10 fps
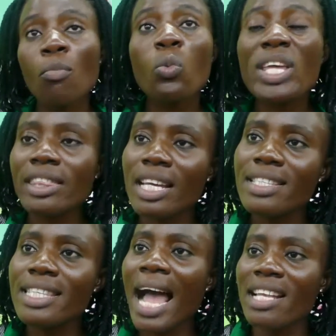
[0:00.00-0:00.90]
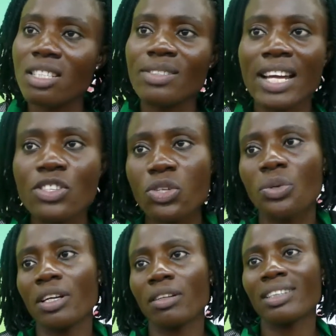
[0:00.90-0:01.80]
We need that in
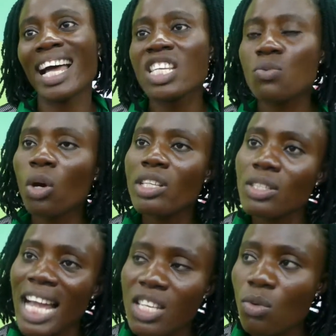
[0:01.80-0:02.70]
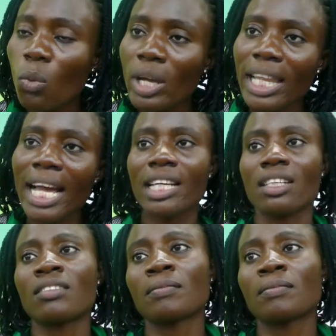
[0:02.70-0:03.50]
Nigeria. That's what, that's what we're lacking.